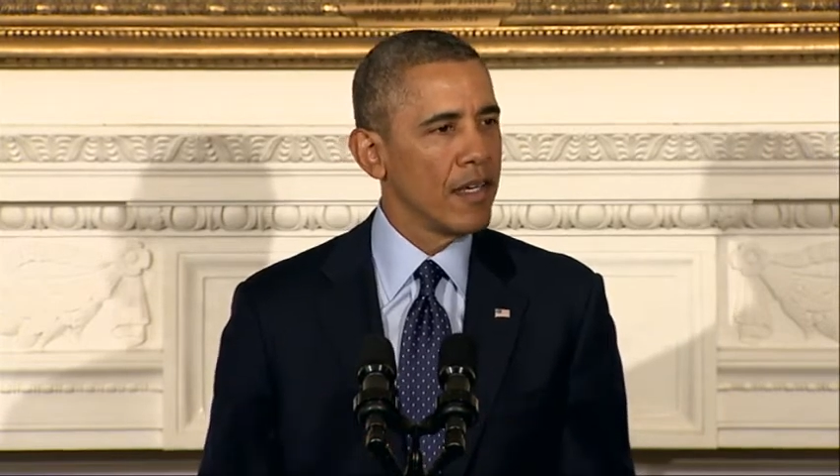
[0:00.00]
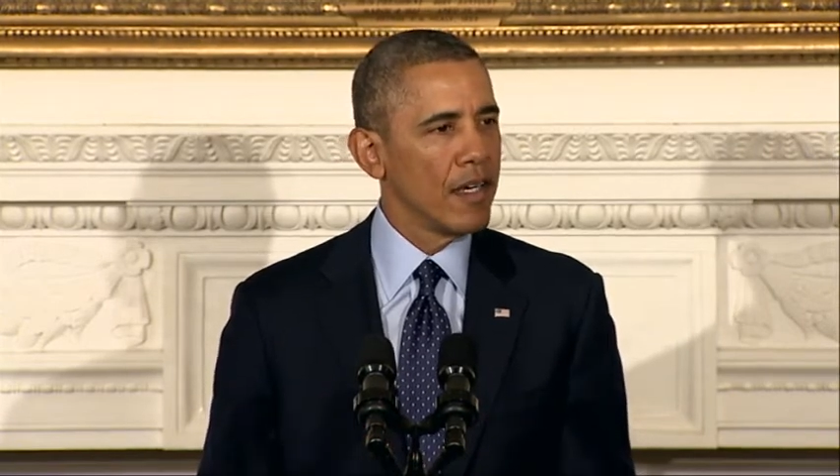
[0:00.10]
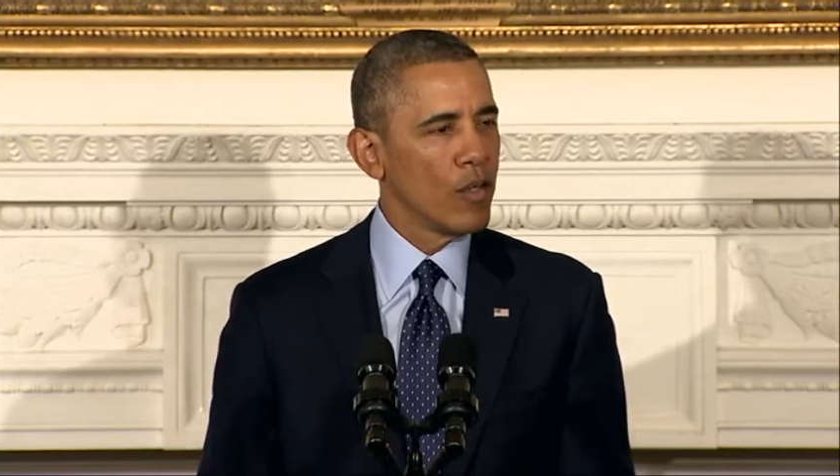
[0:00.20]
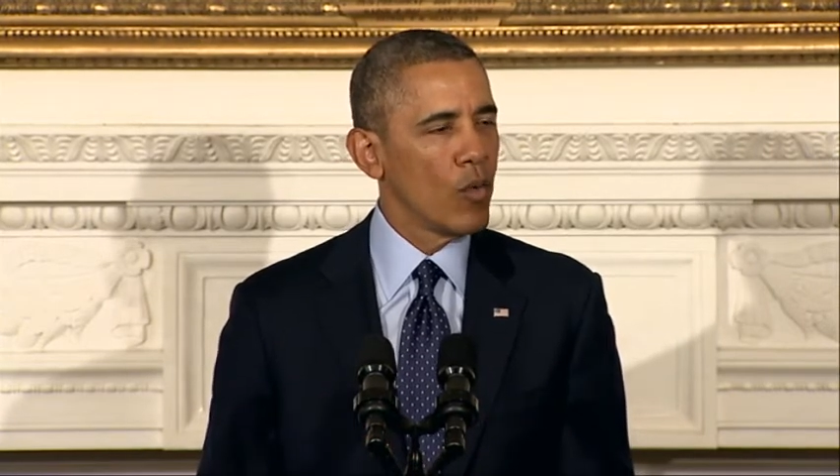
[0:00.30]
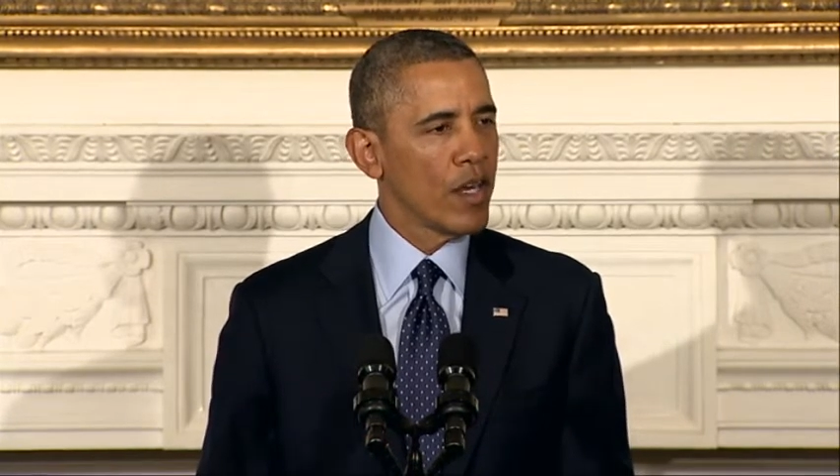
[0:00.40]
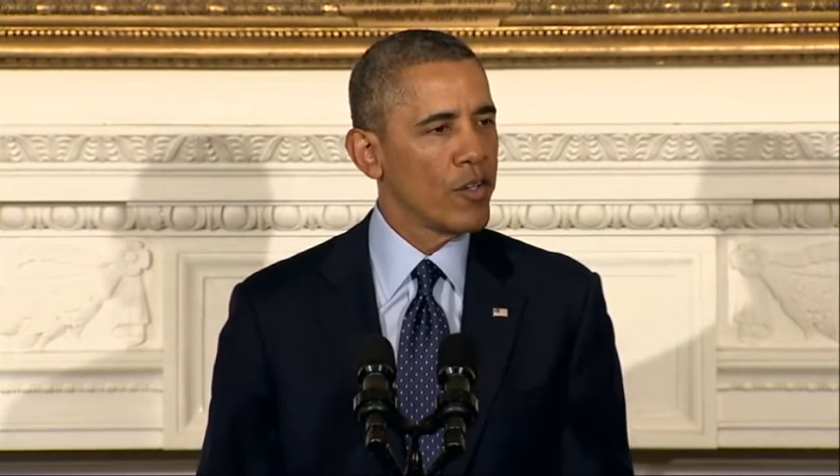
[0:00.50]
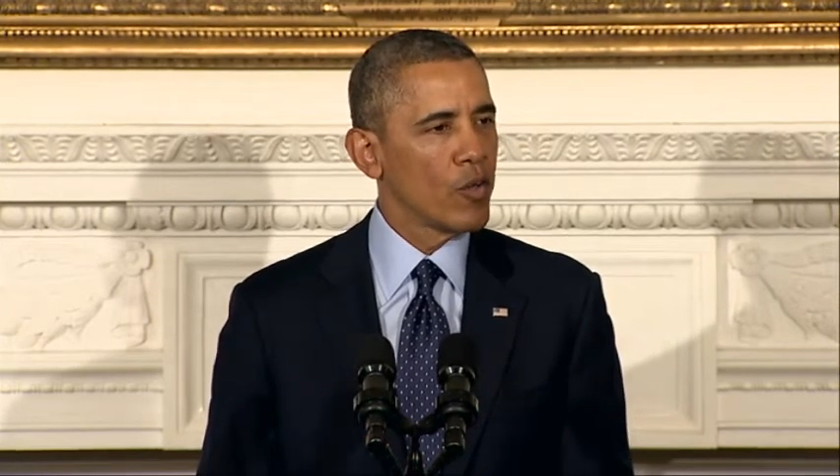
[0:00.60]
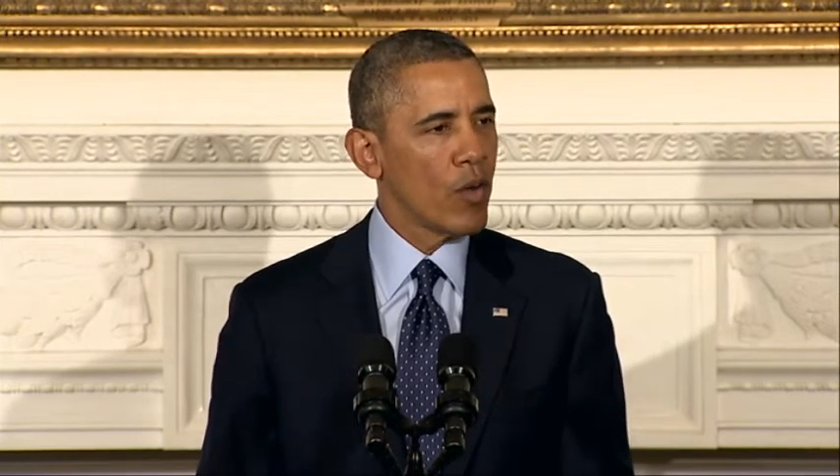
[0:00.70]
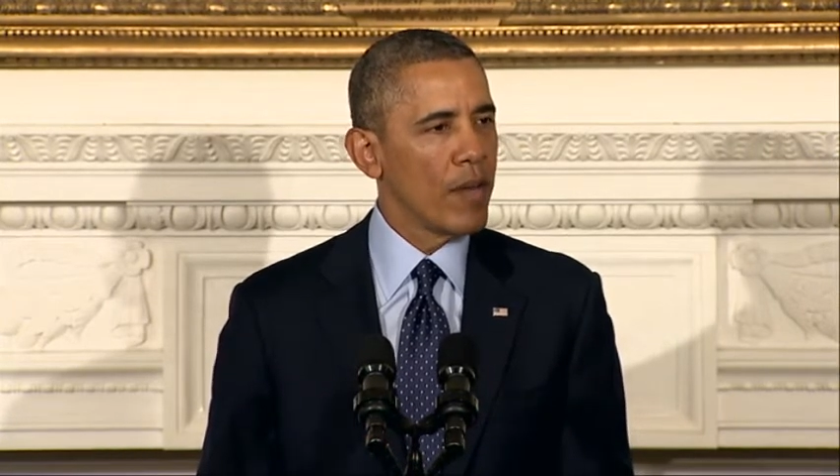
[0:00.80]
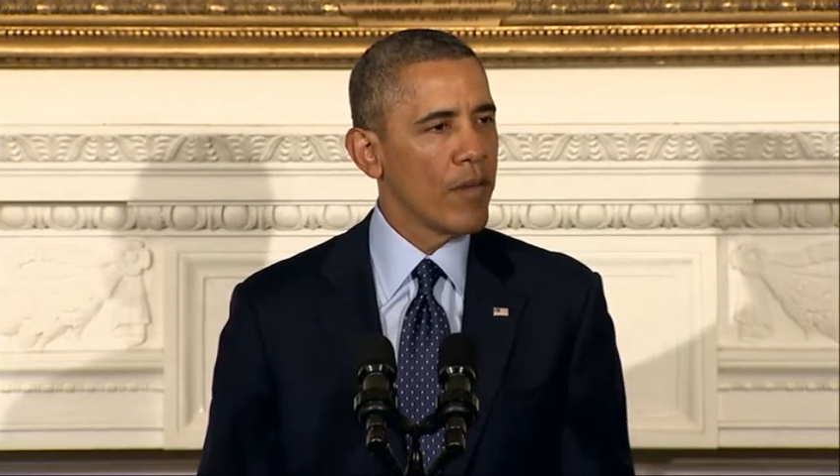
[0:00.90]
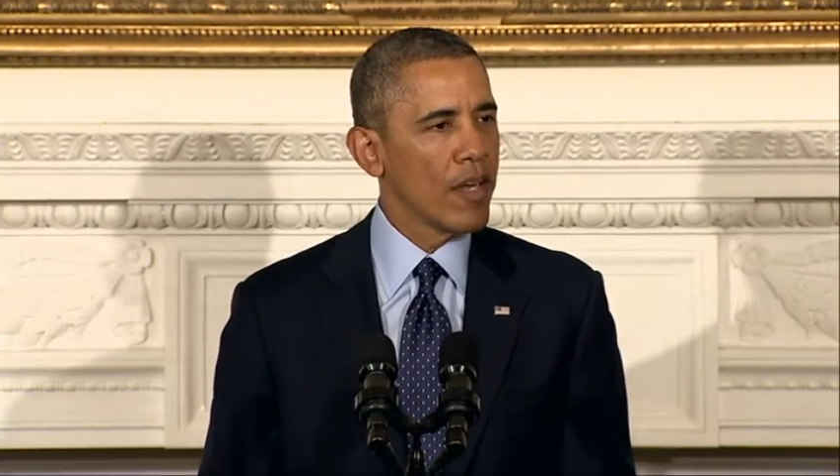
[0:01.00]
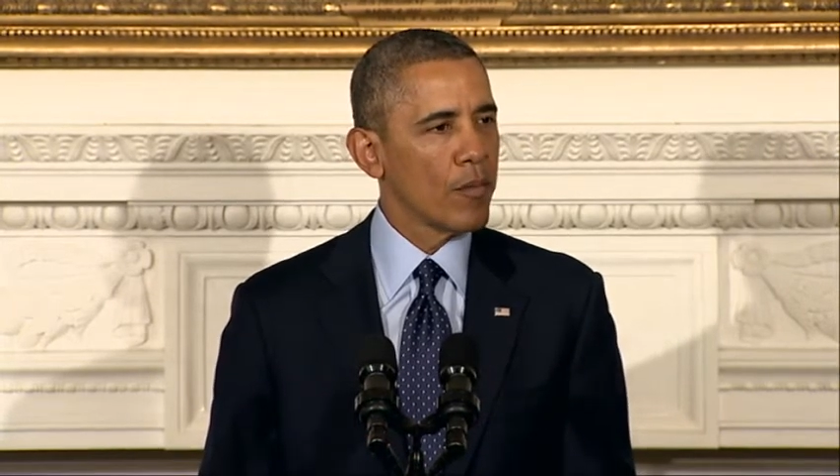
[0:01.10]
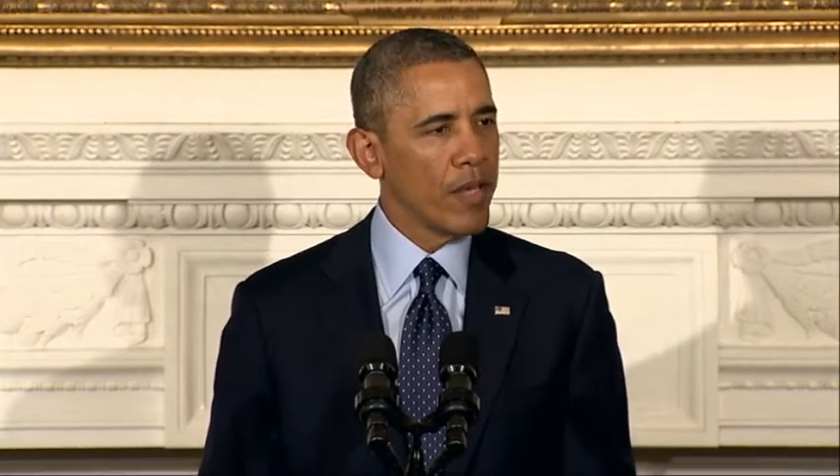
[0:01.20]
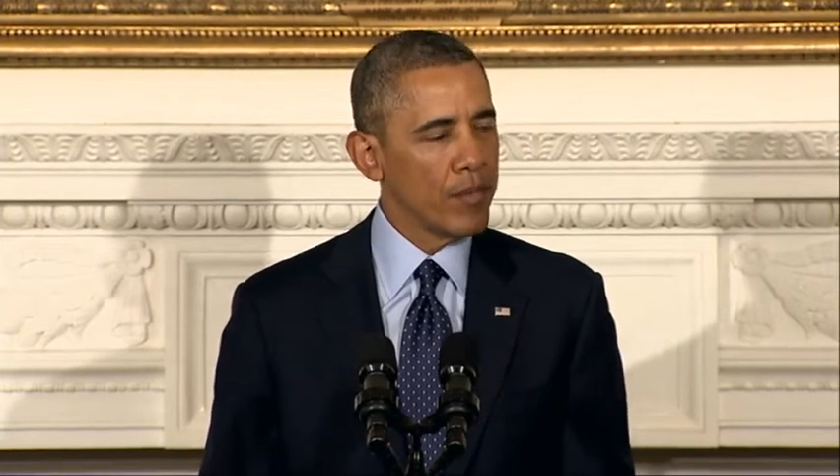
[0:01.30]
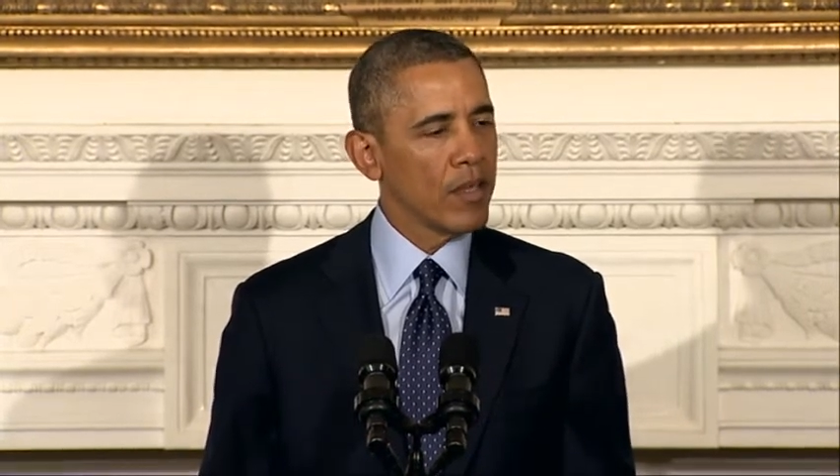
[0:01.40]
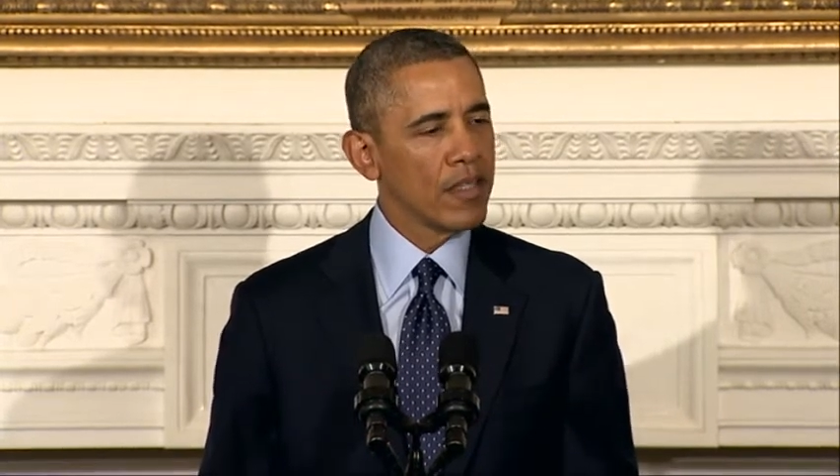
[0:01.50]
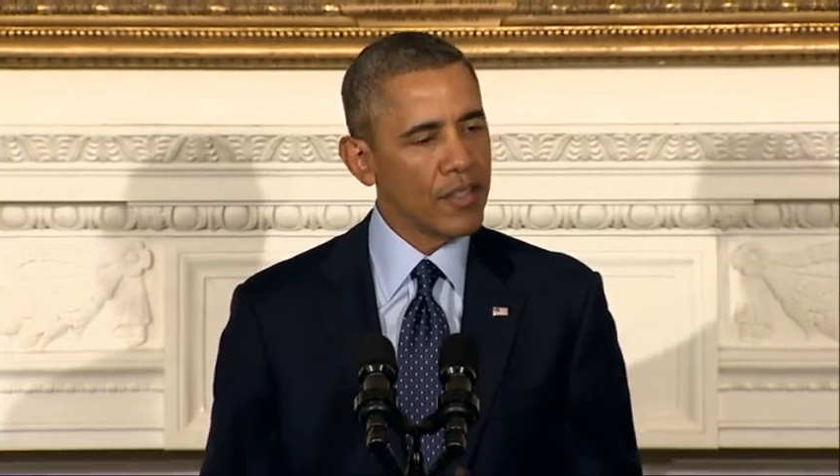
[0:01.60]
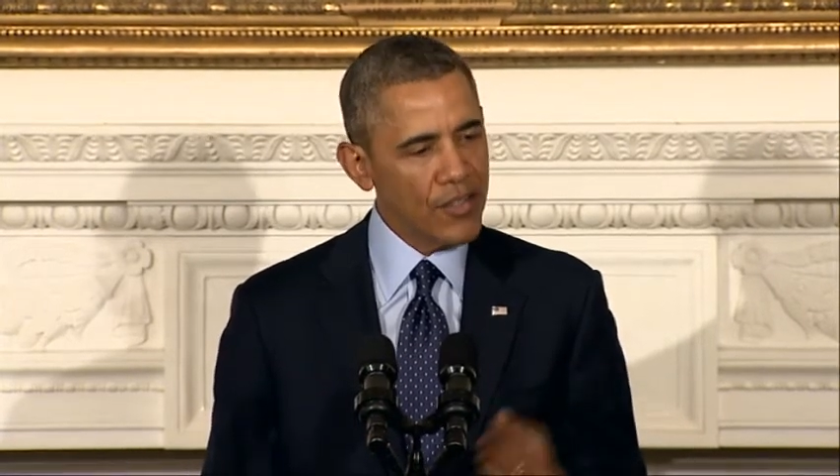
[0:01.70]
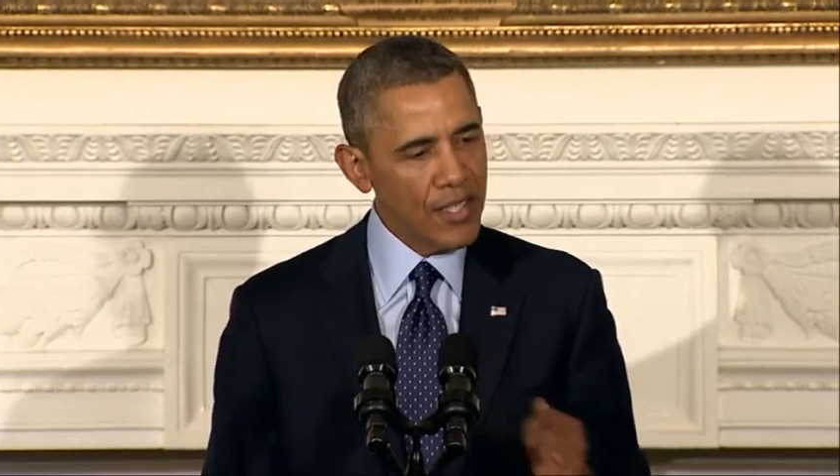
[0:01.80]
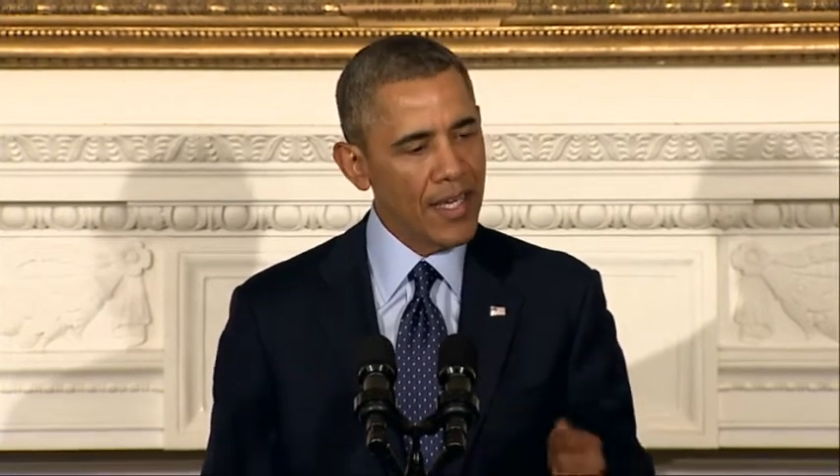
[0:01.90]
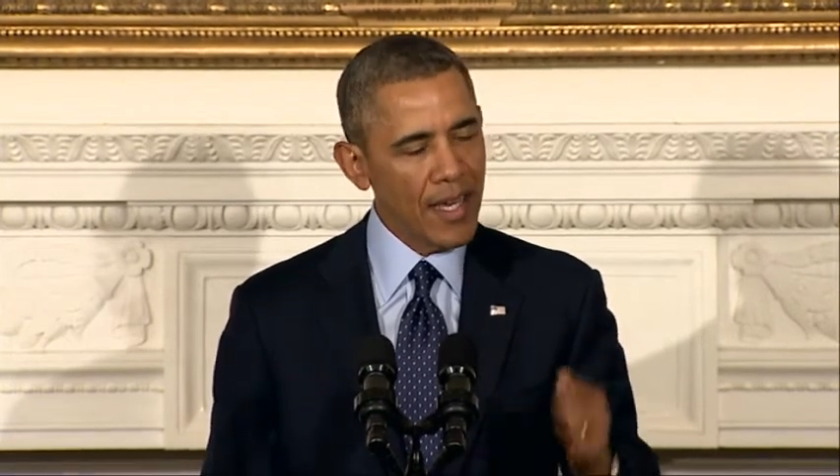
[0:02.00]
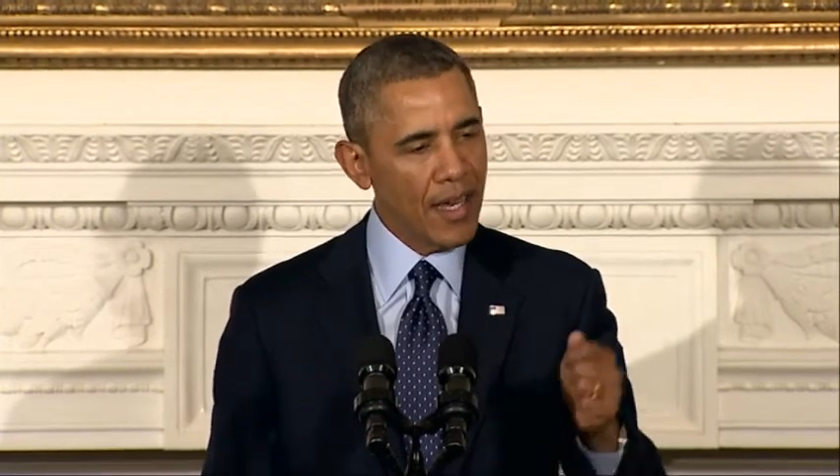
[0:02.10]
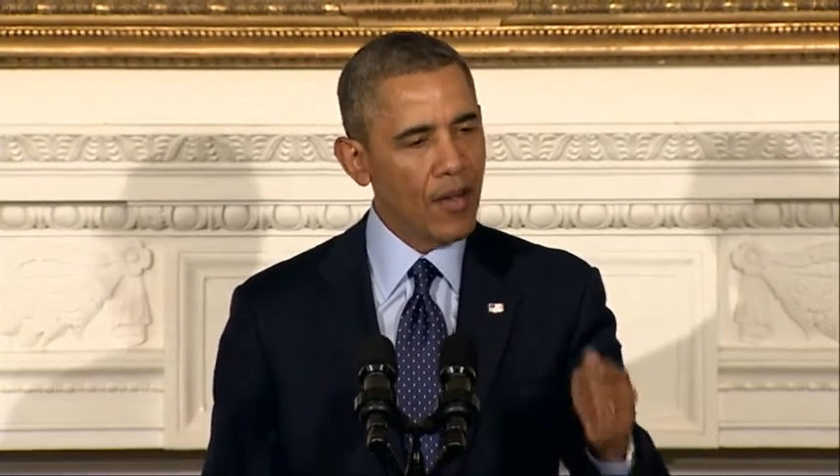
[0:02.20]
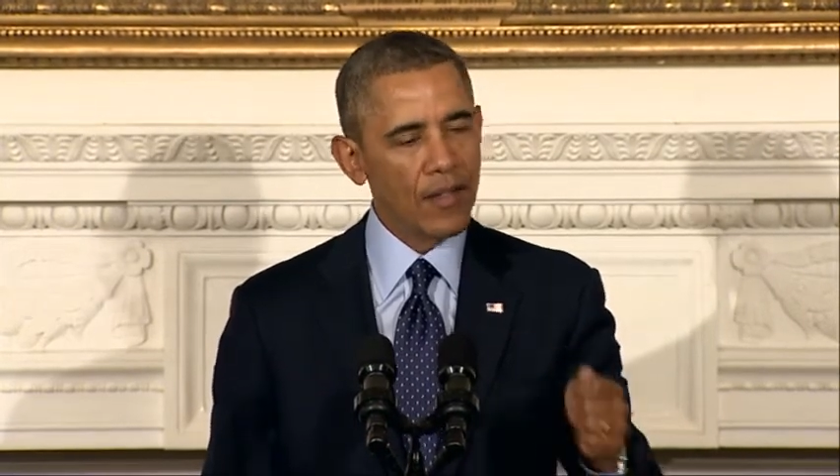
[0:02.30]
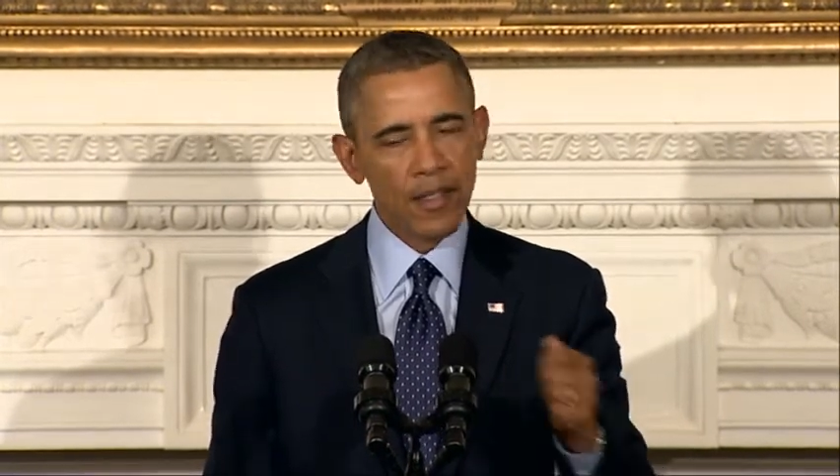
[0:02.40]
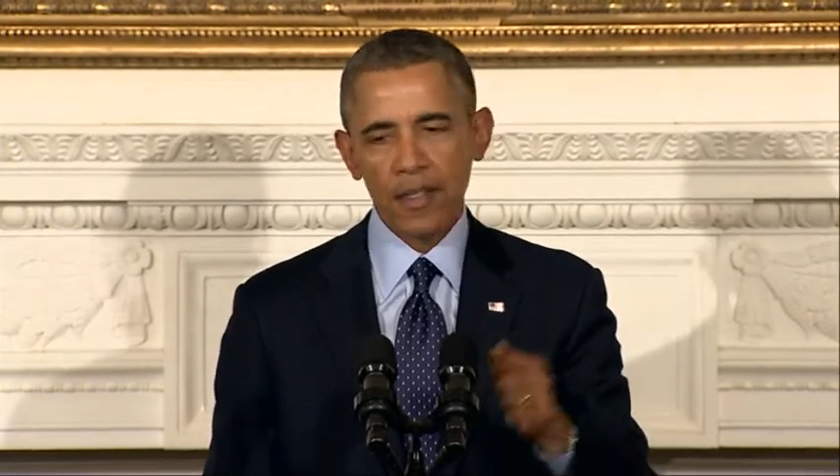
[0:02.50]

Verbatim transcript: Uh, you want to do right by your people, and you see how